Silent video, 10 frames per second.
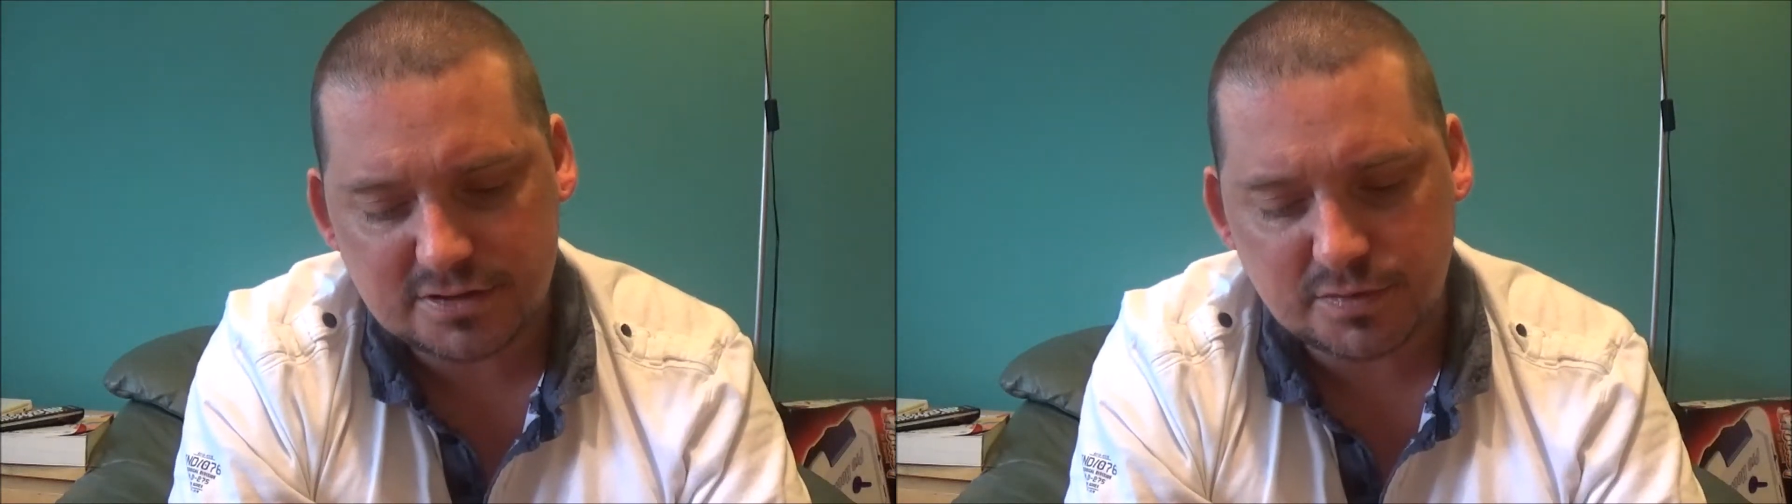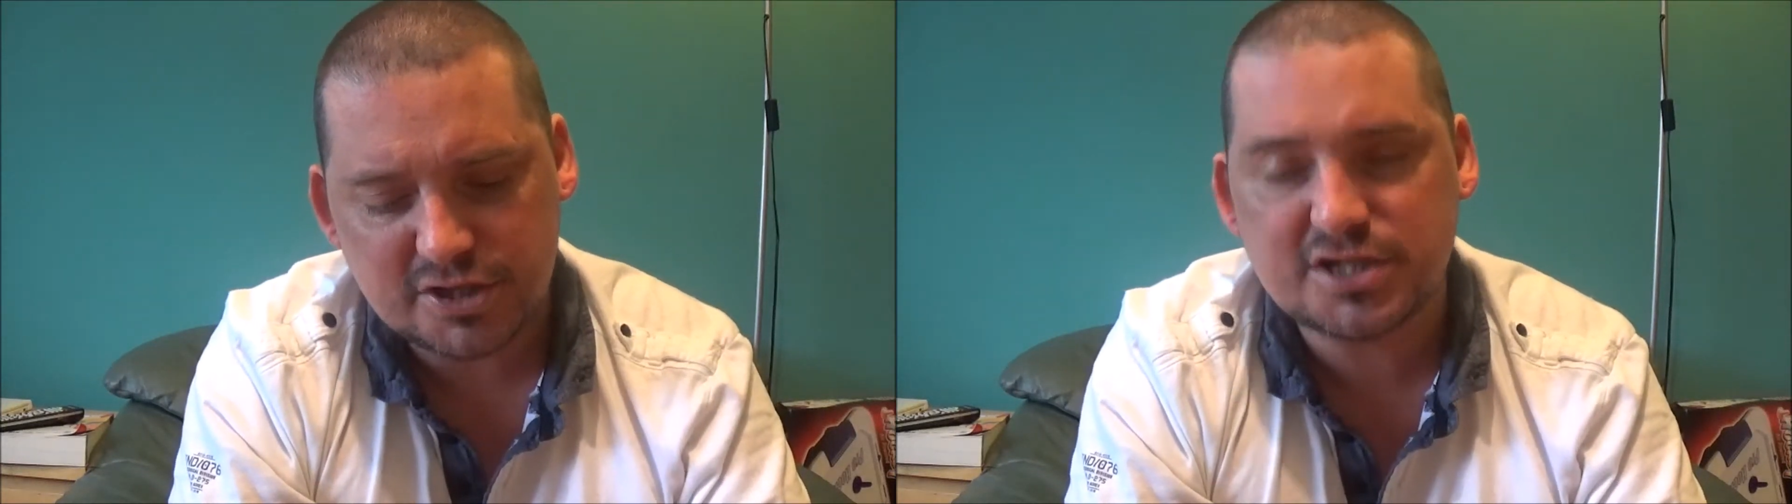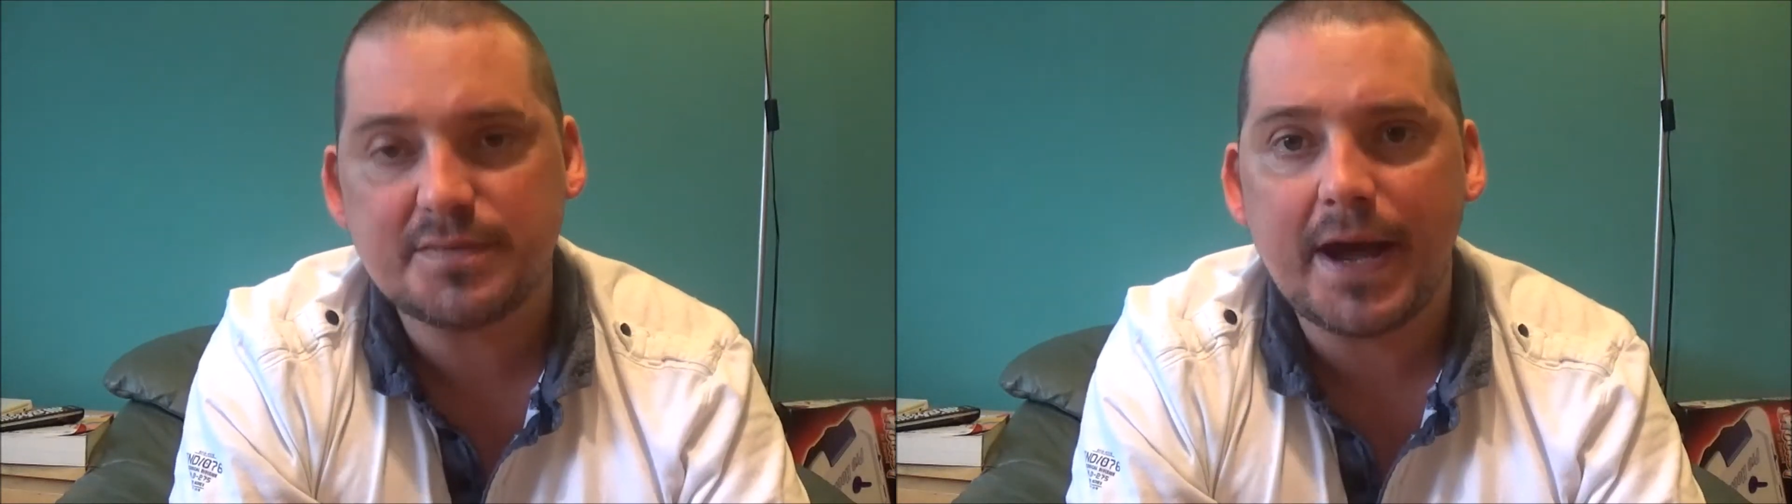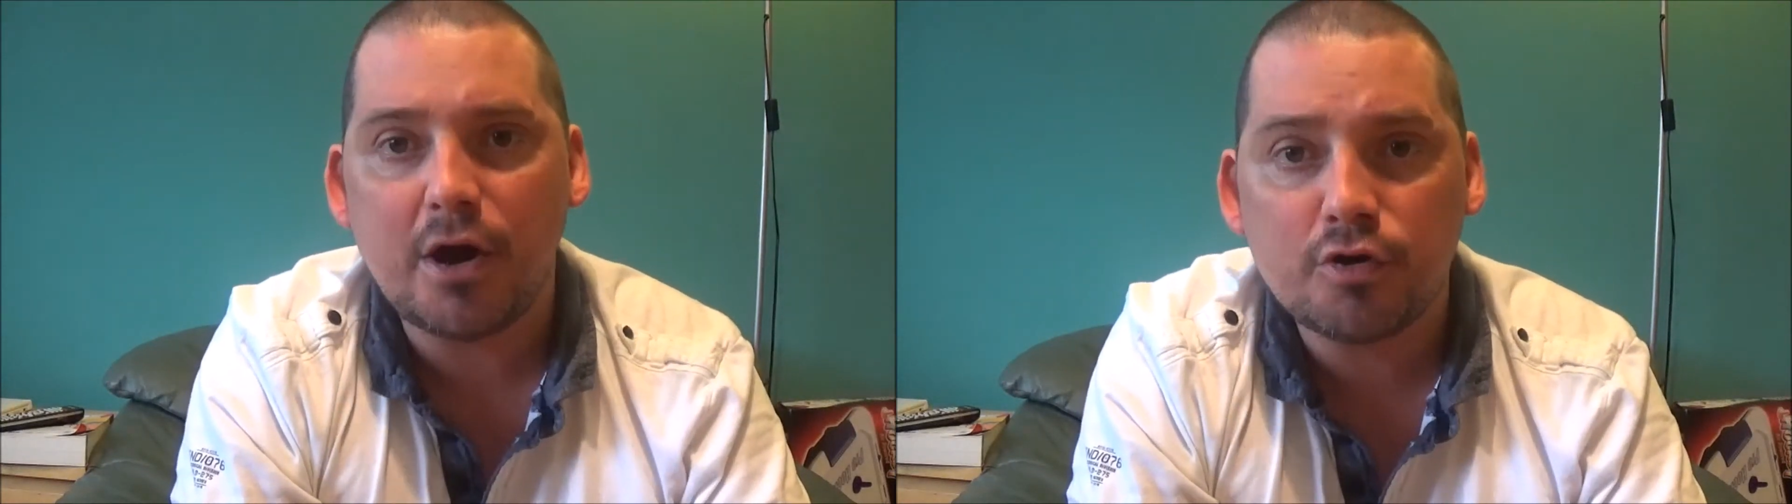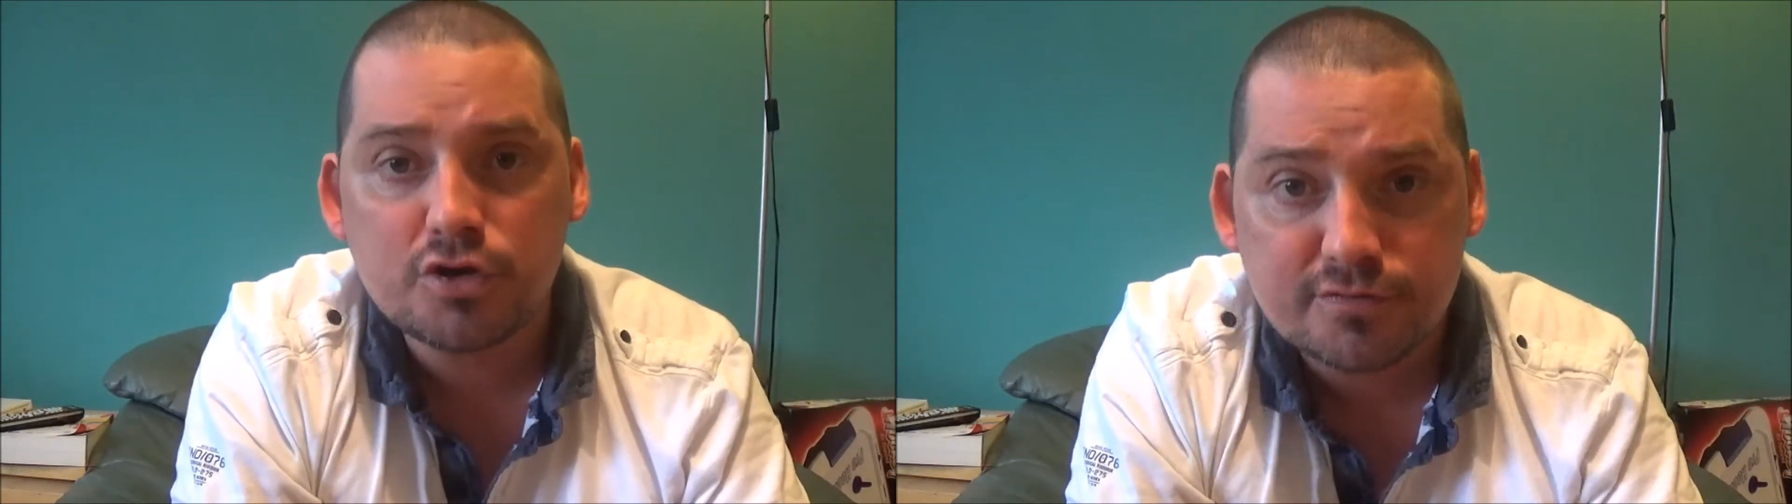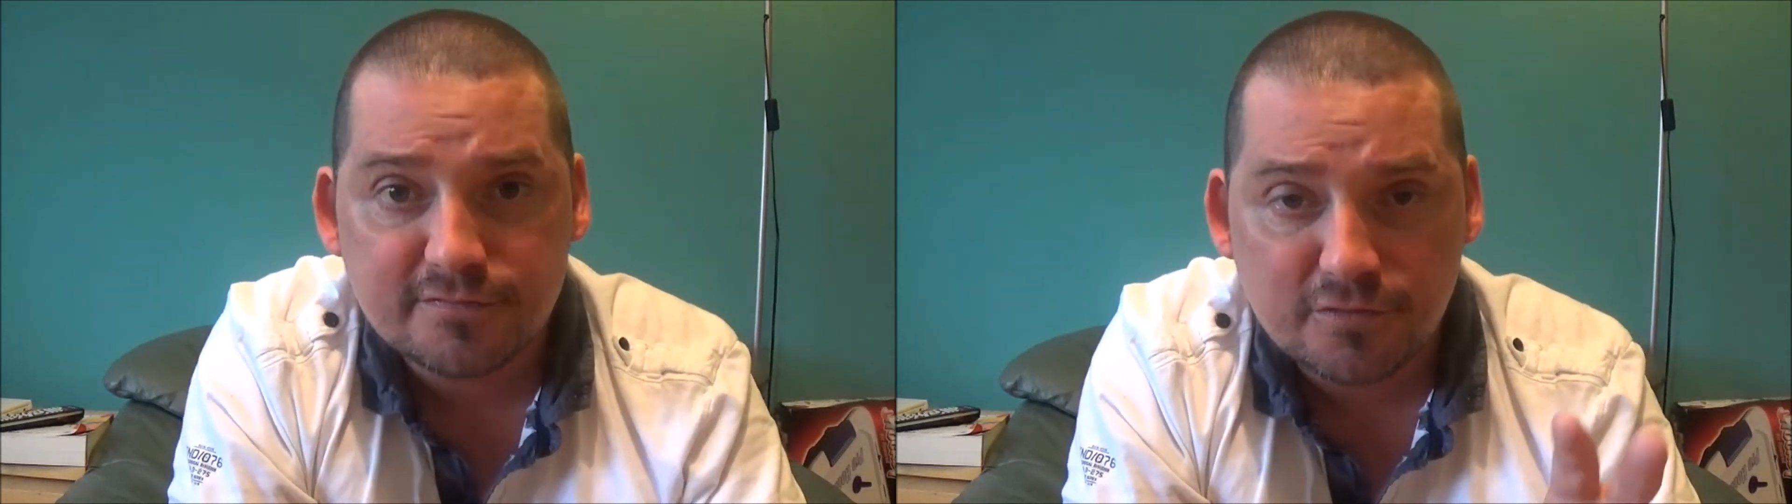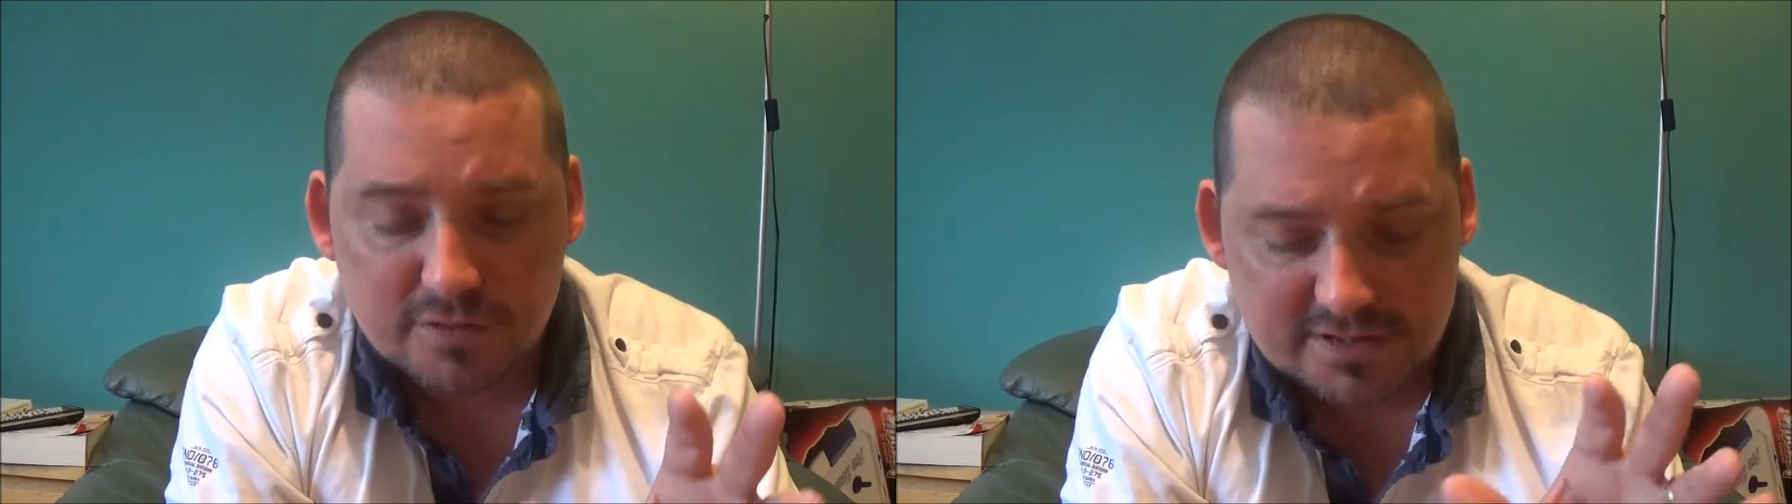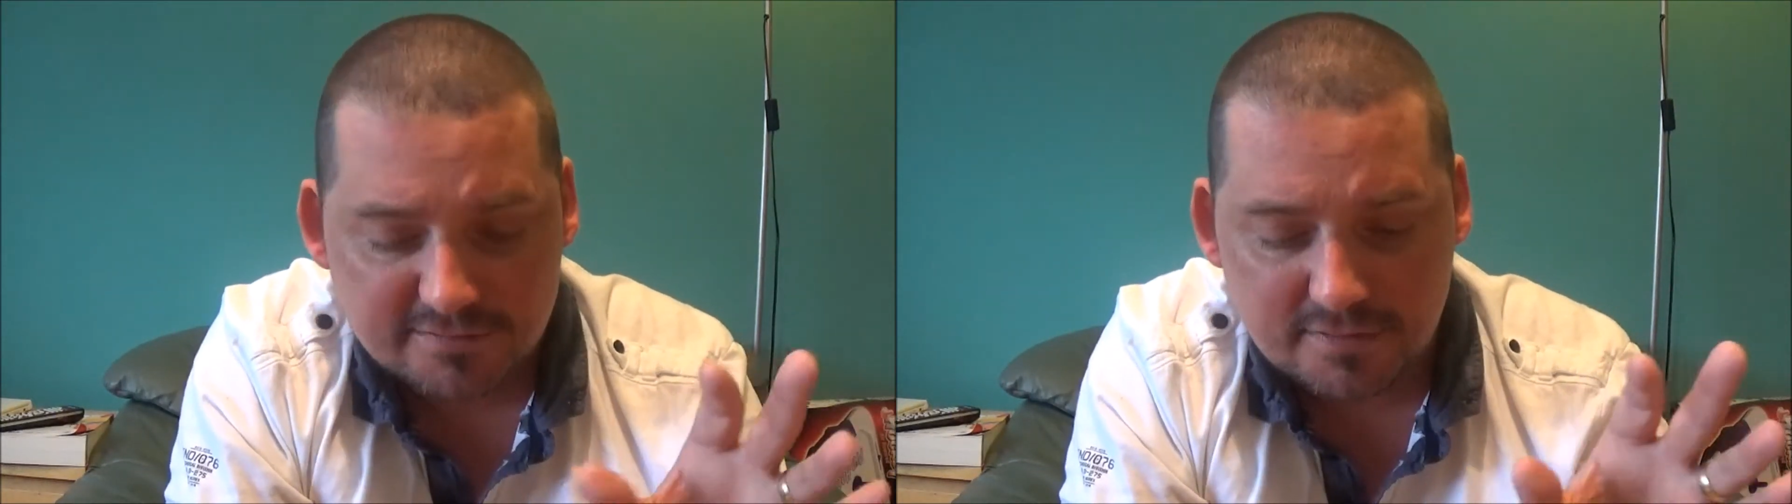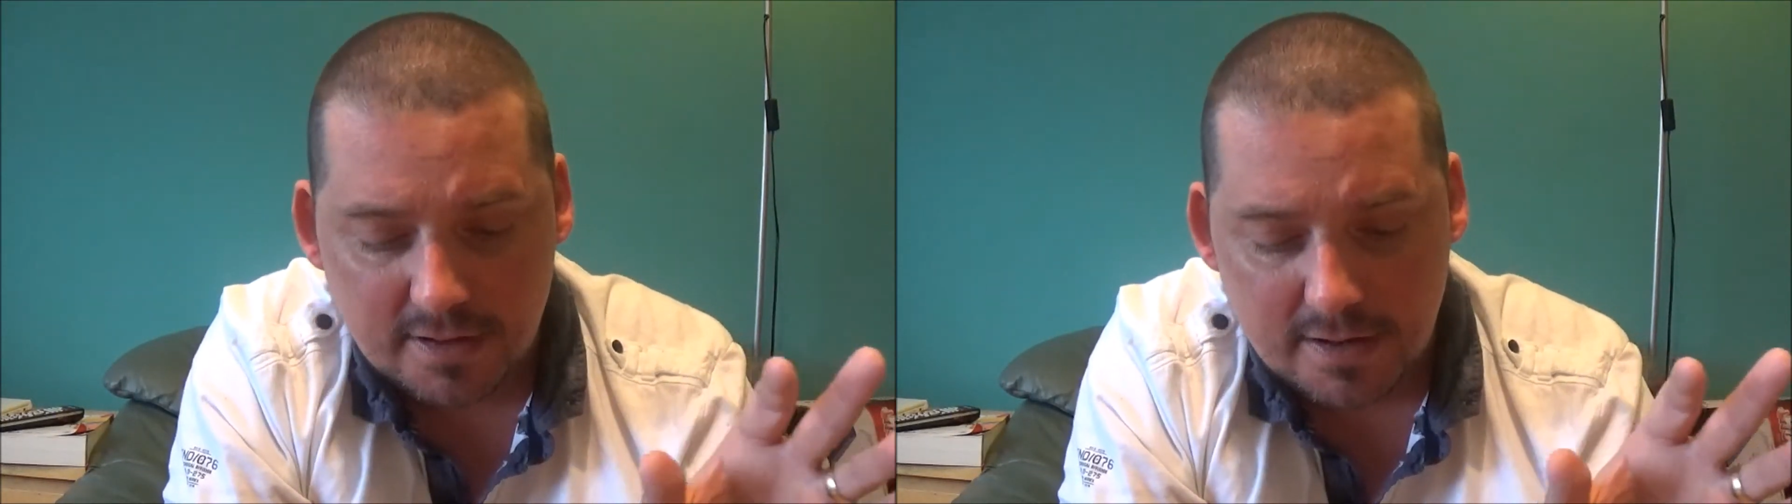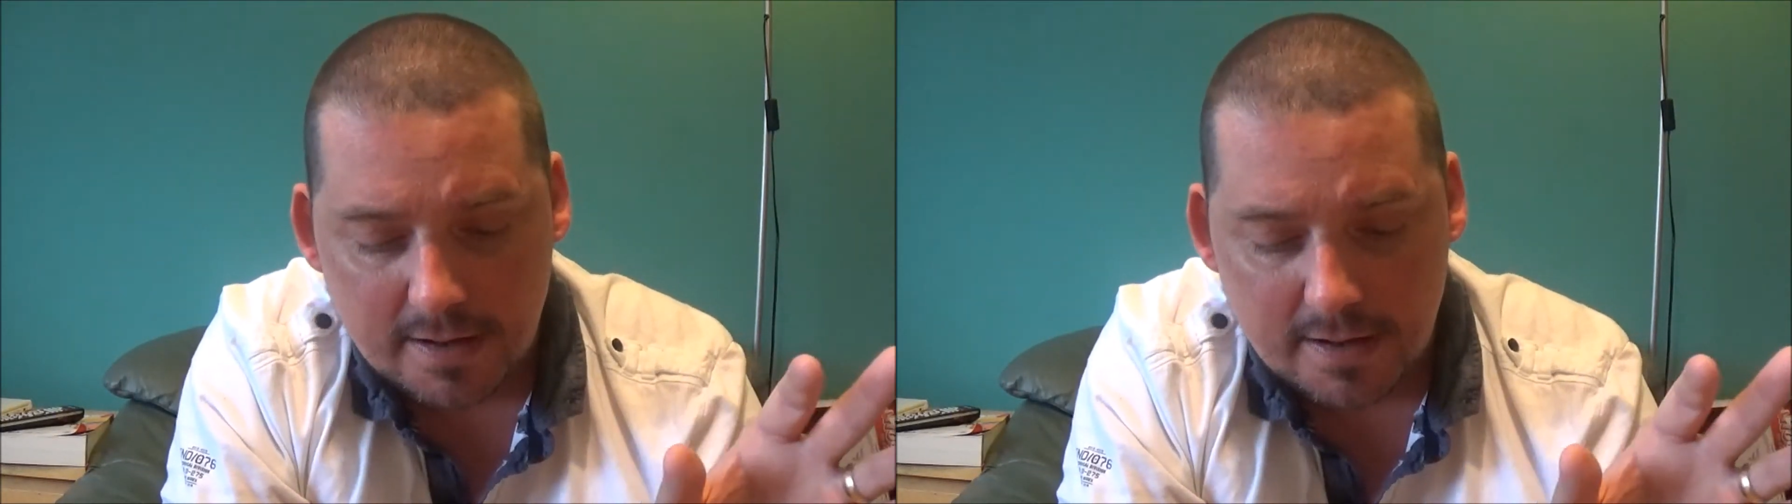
which is about 147